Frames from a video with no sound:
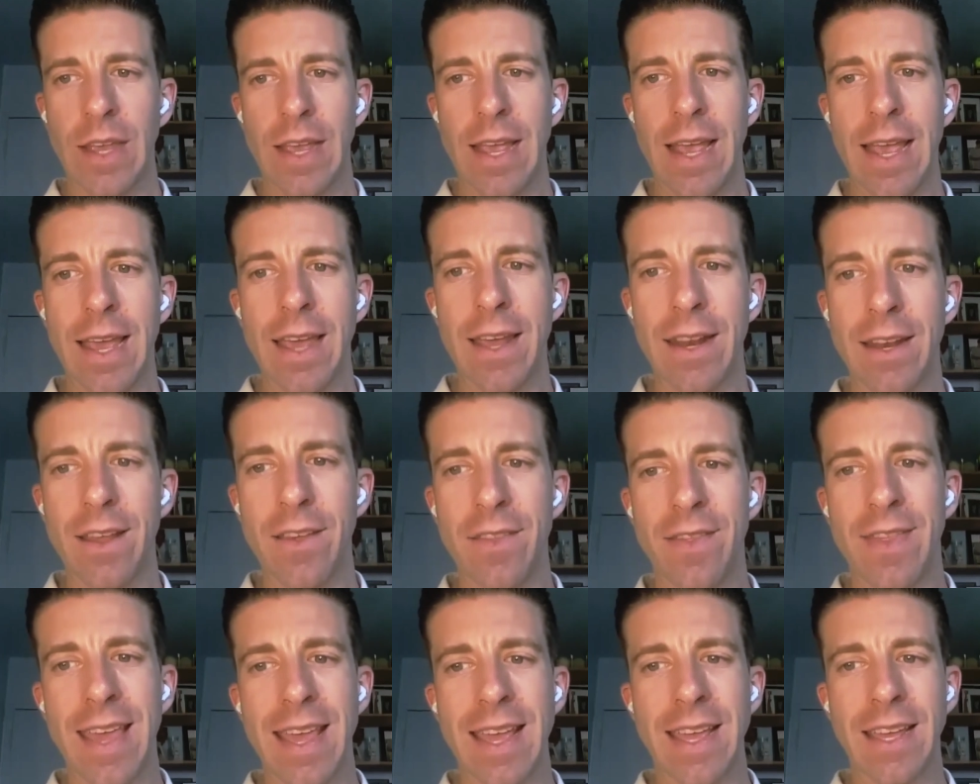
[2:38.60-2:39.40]
and
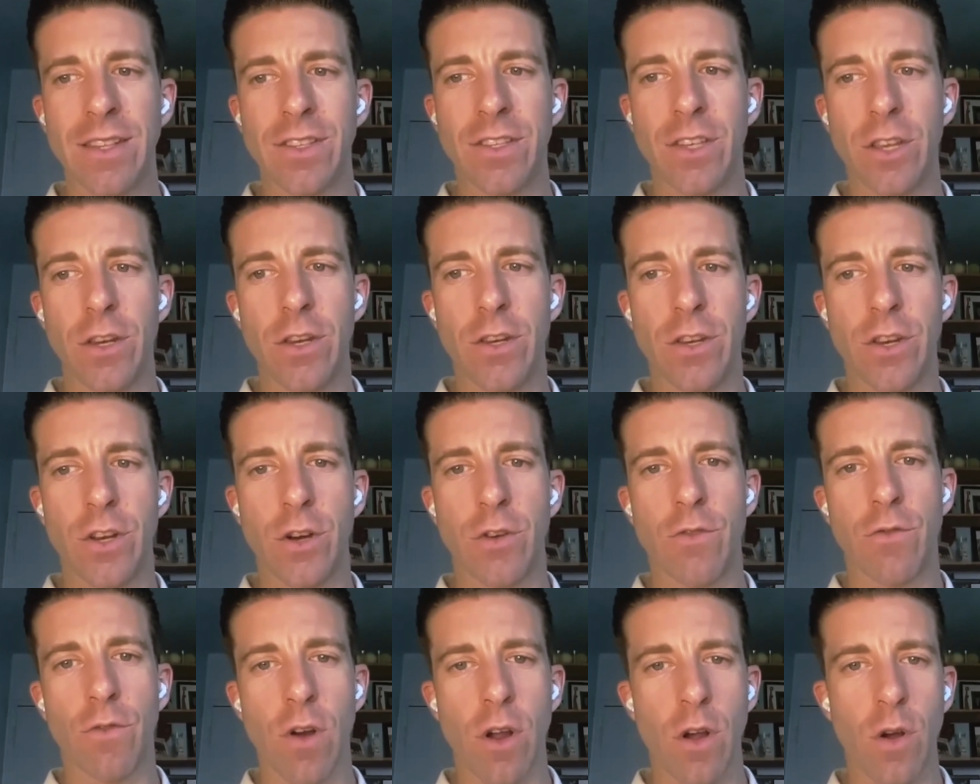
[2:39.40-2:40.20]
they continued to
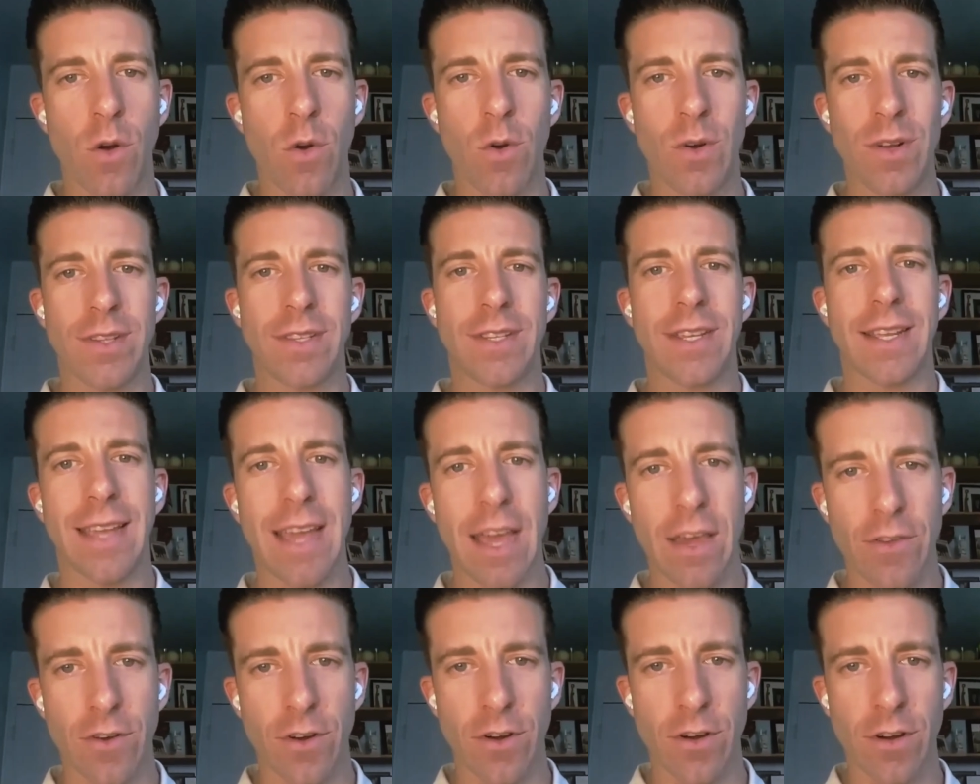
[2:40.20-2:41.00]
grow
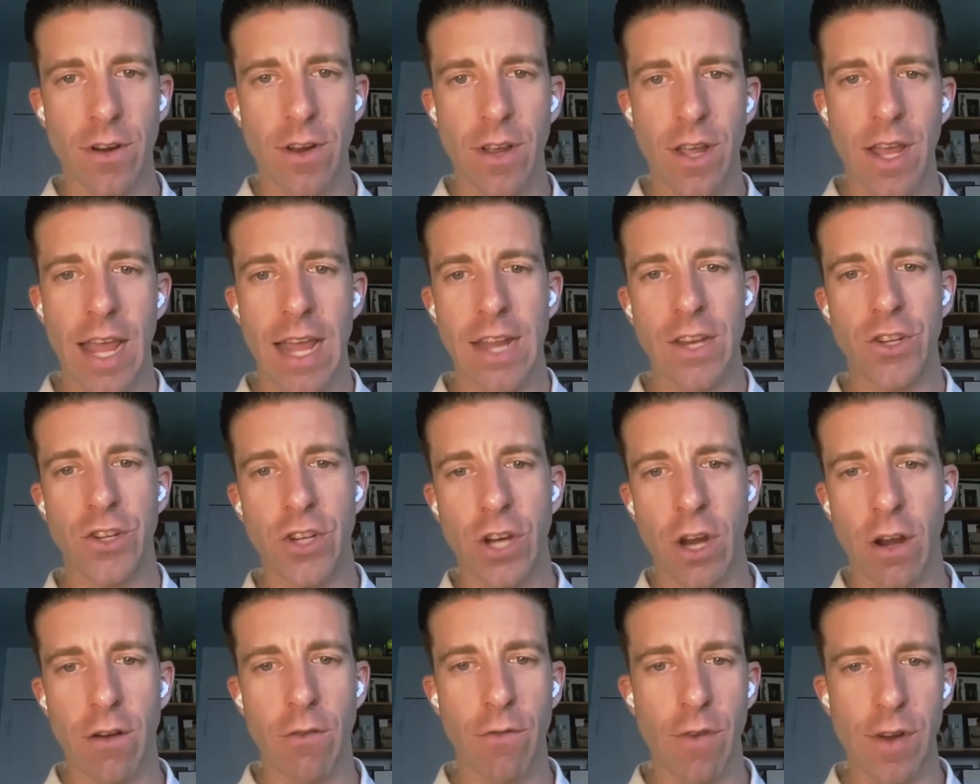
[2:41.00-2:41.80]
together and
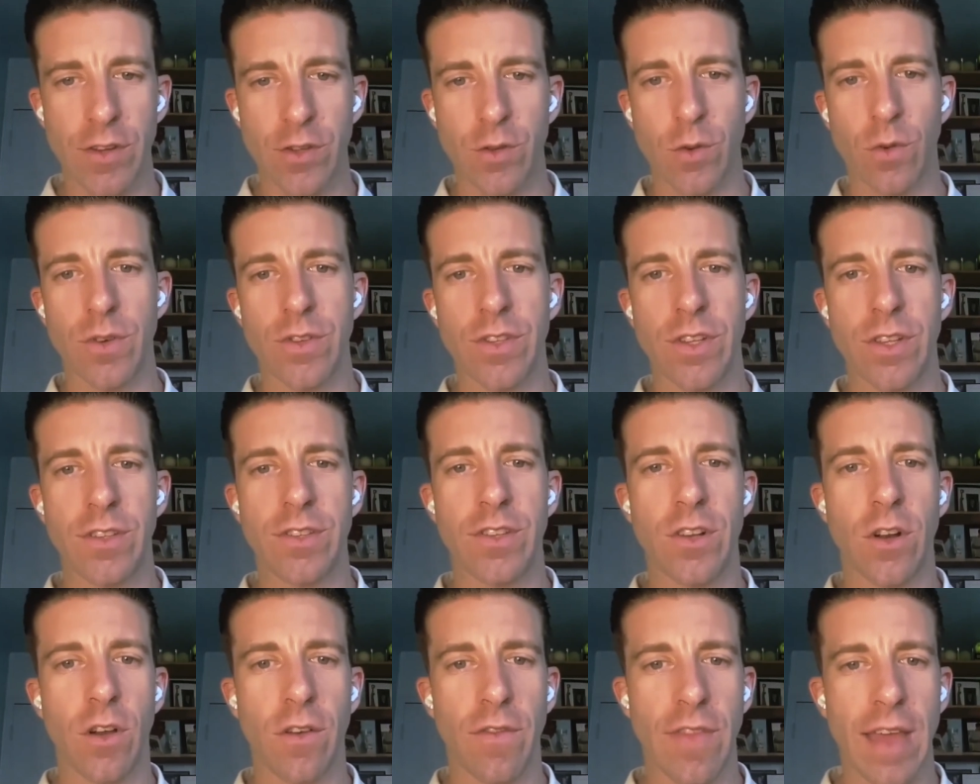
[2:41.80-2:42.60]
sharing
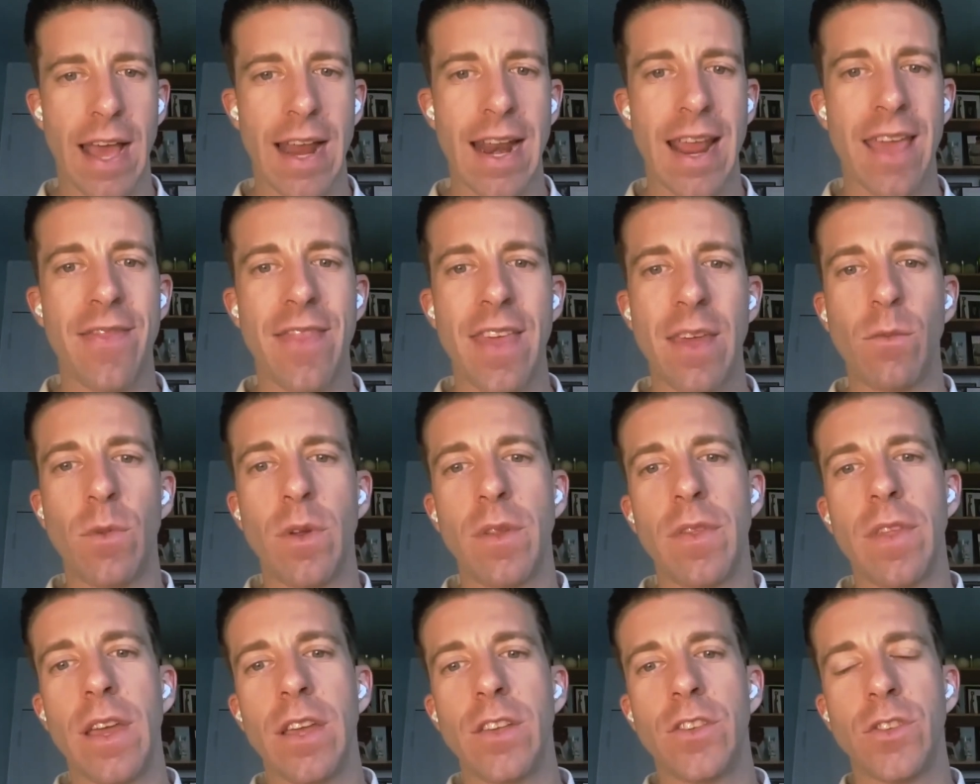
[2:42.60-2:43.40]
resources and all that. And then
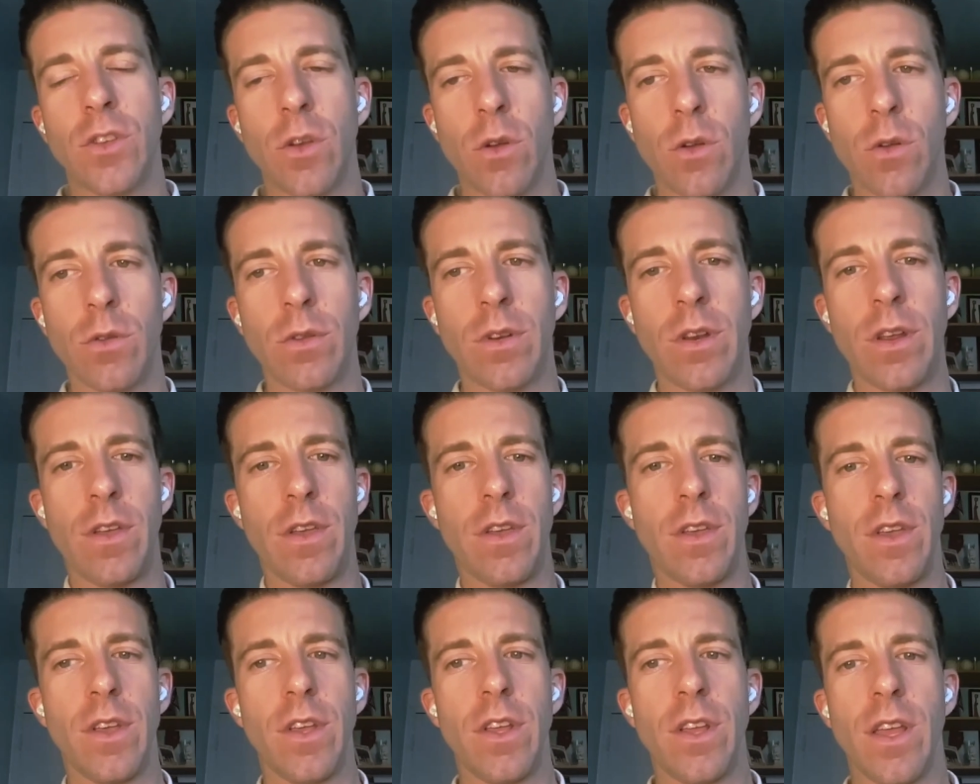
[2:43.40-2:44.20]
when they sold
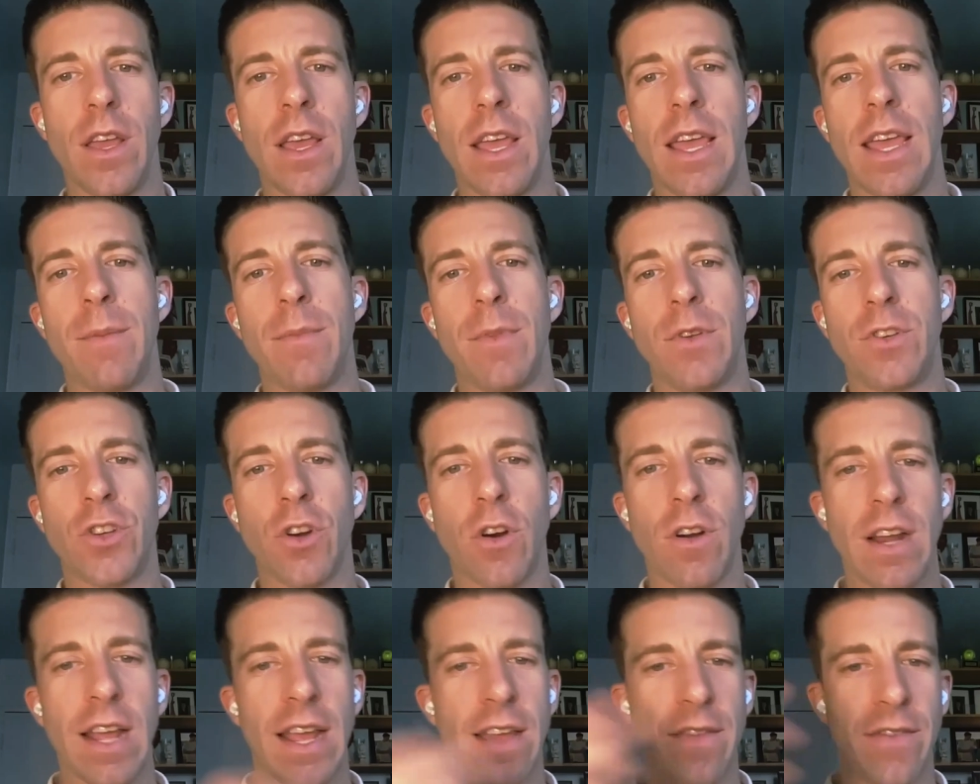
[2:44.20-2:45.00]
a
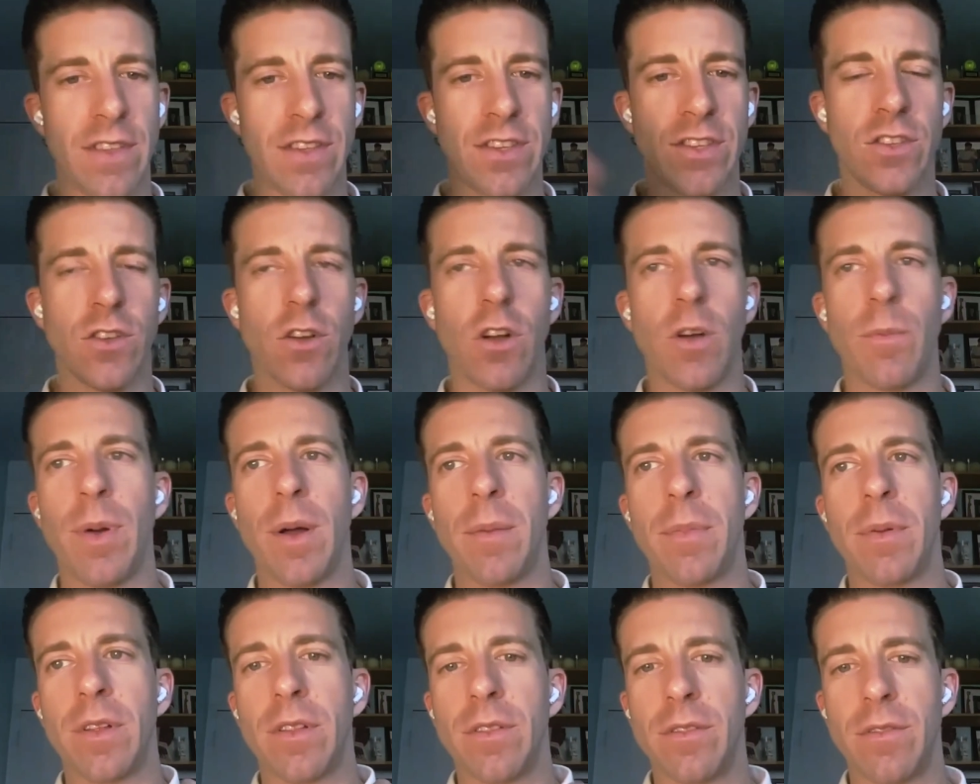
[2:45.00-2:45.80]
majority, and this is all
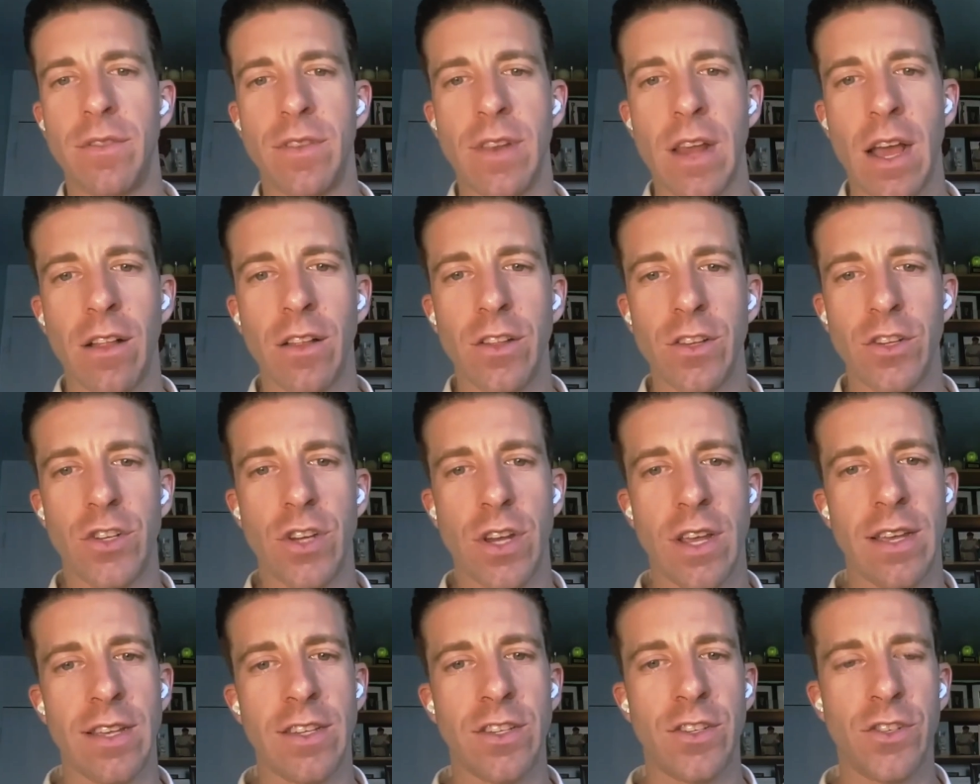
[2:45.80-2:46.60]
public
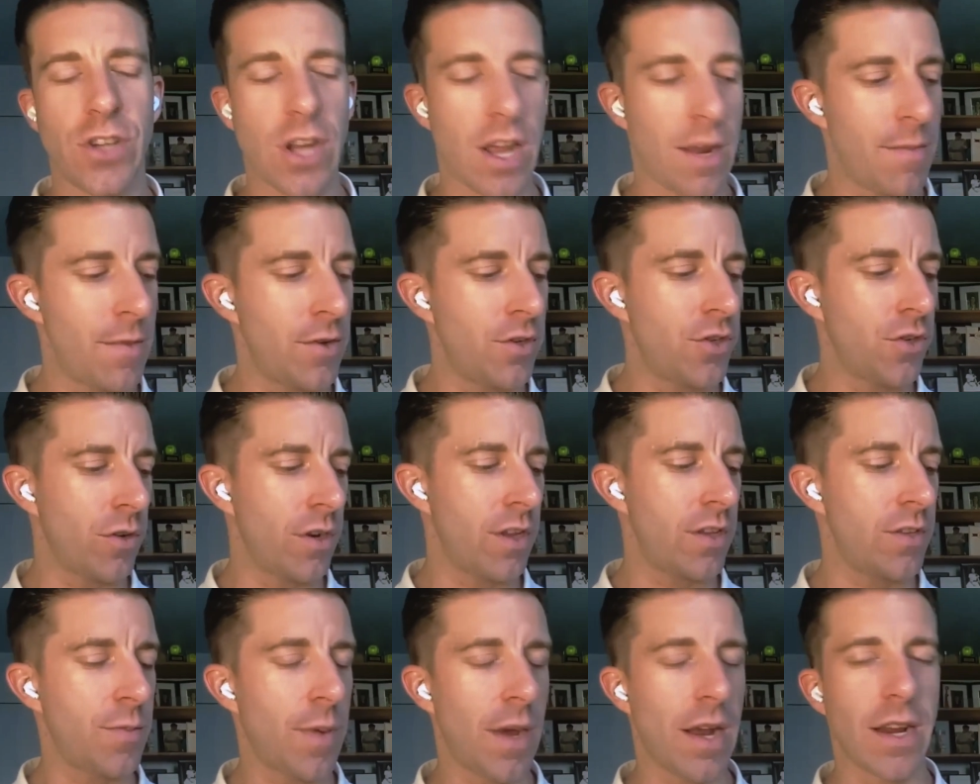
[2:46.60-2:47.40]
knowledge, as Chad mentioned
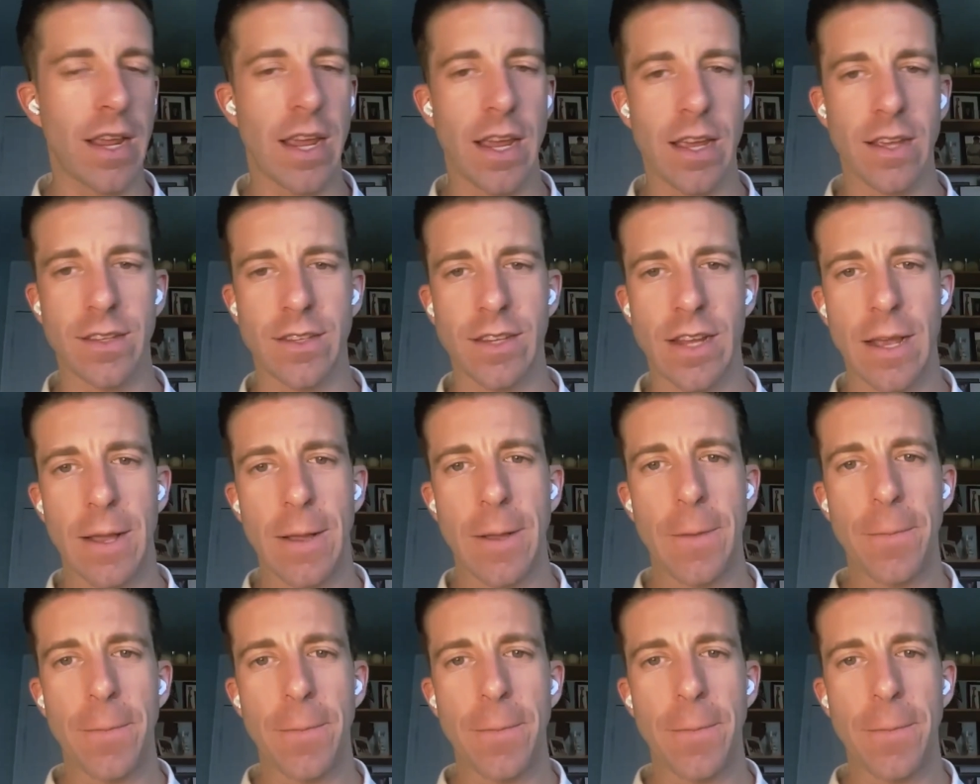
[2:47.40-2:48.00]
on his podcast,